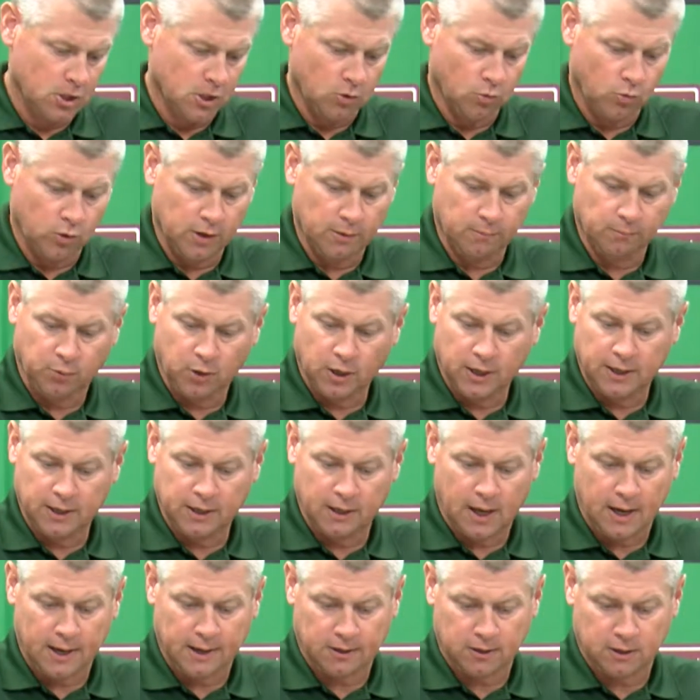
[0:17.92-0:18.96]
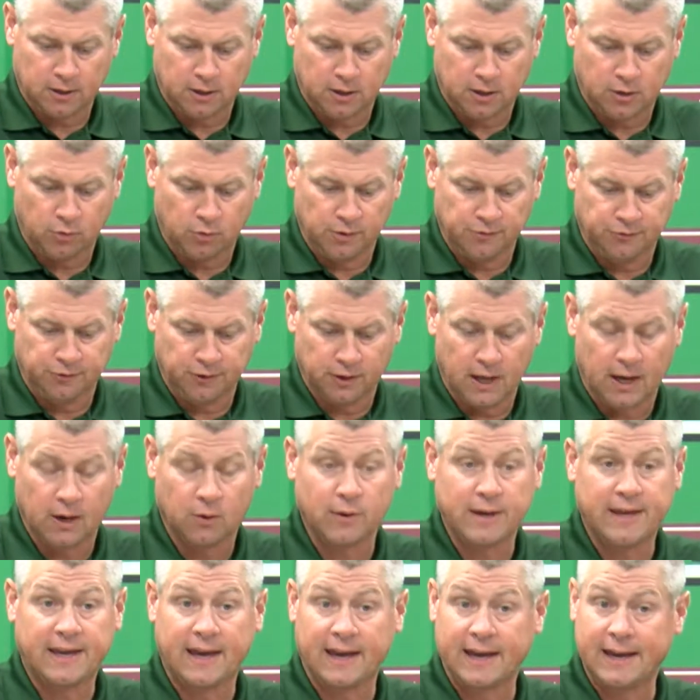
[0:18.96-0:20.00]
we didn't play like we feel like
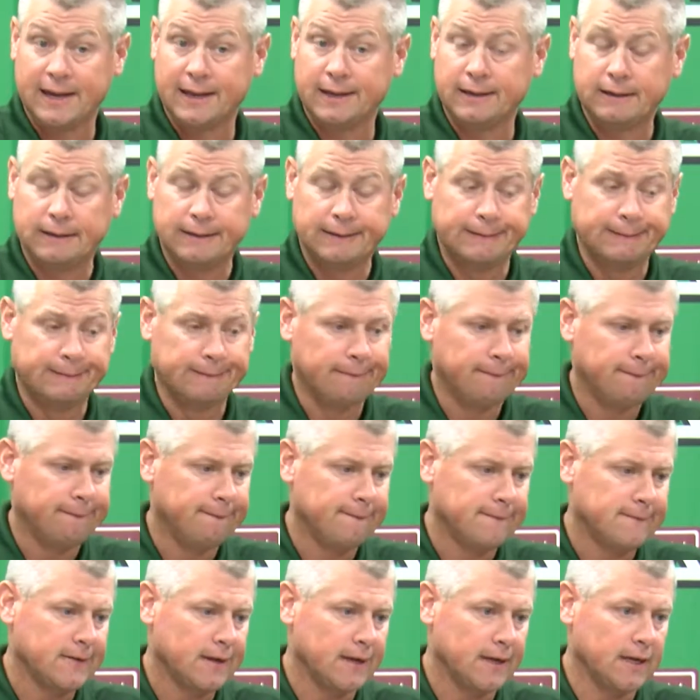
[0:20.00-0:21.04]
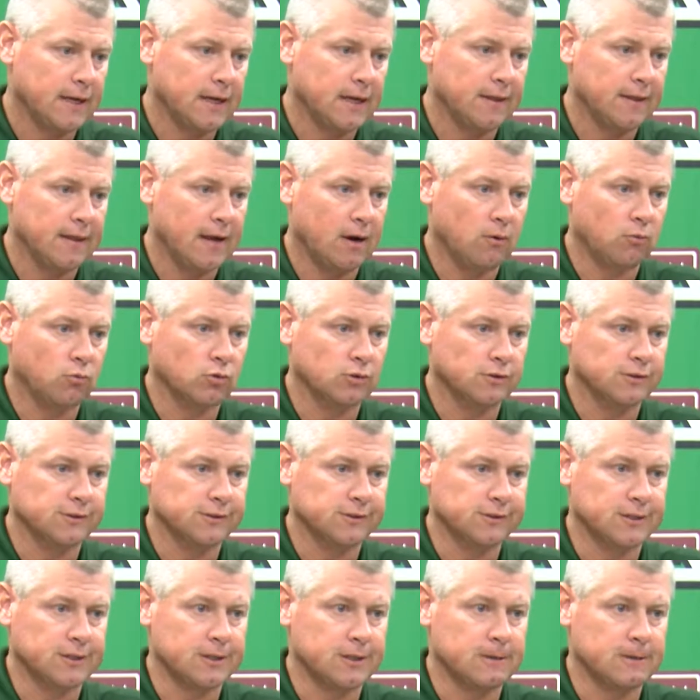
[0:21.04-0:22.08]
we can, and that was